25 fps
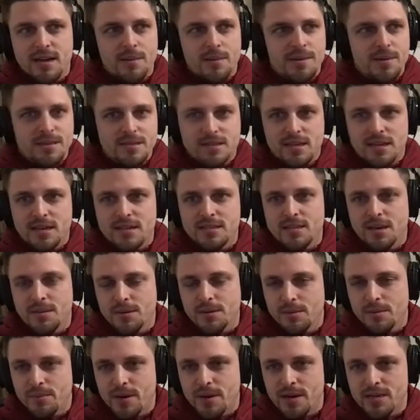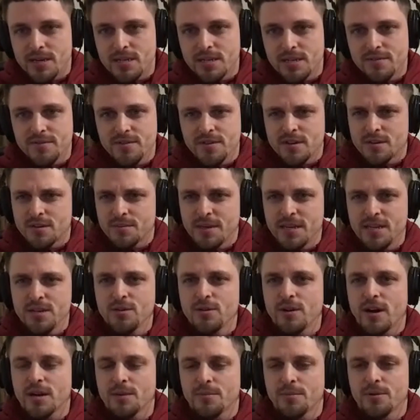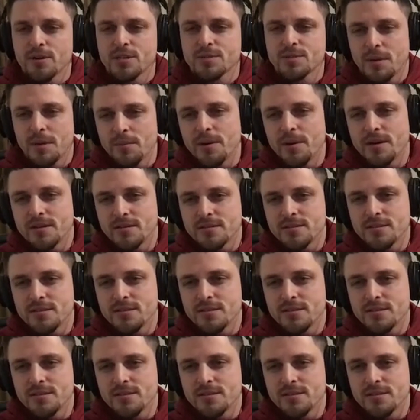I'm intense. I'm competitive. You know what I mean? He knew how to push my buttons.